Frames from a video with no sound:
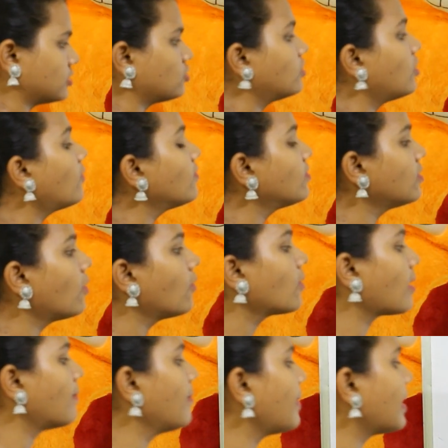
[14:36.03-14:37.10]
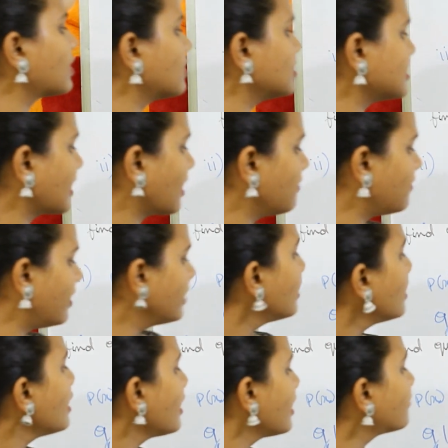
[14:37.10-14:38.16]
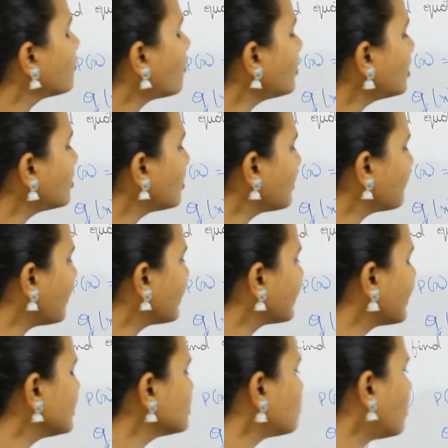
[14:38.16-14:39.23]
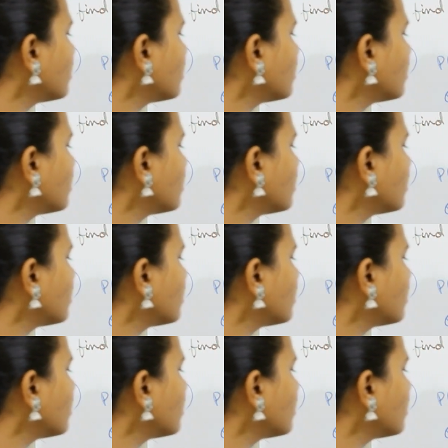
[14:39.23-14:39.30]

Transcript: So now coming back to the second one, if you wanted to divide, guys, what